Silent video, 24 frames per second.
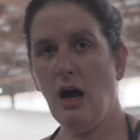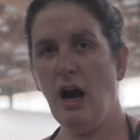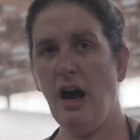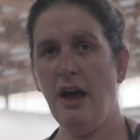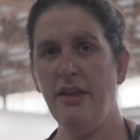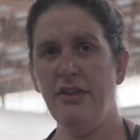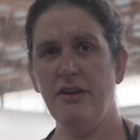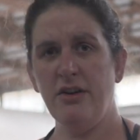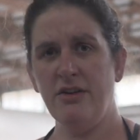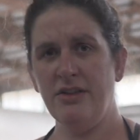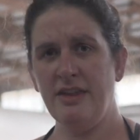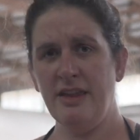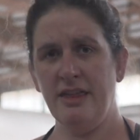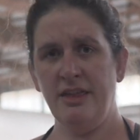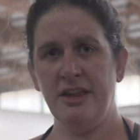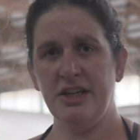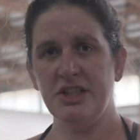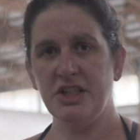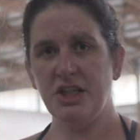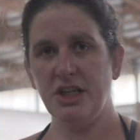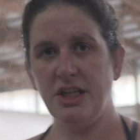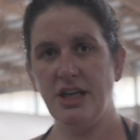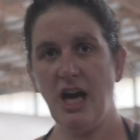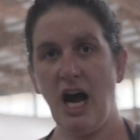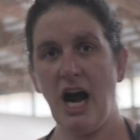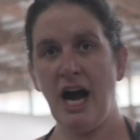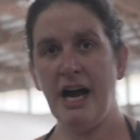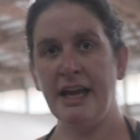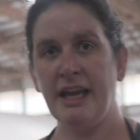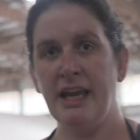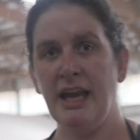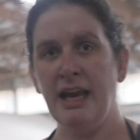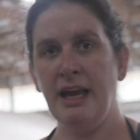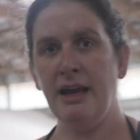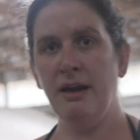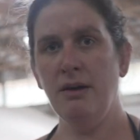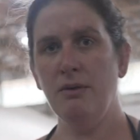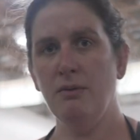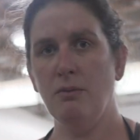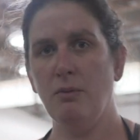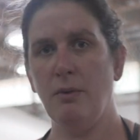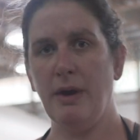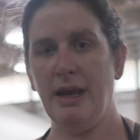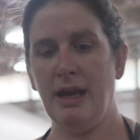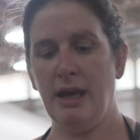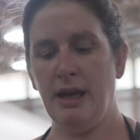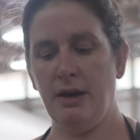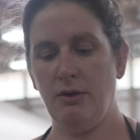Other than the shiitake,
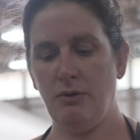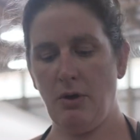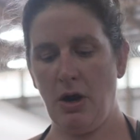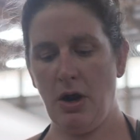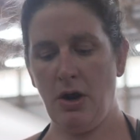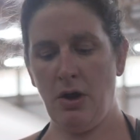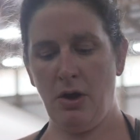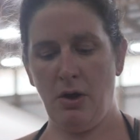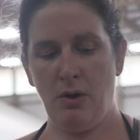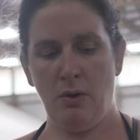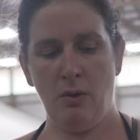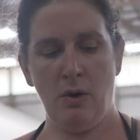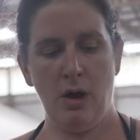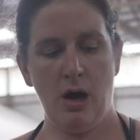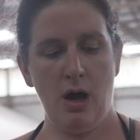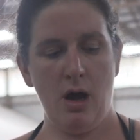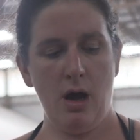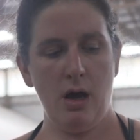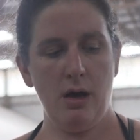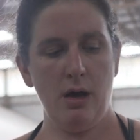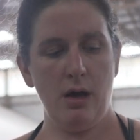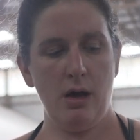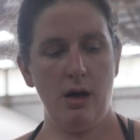we grow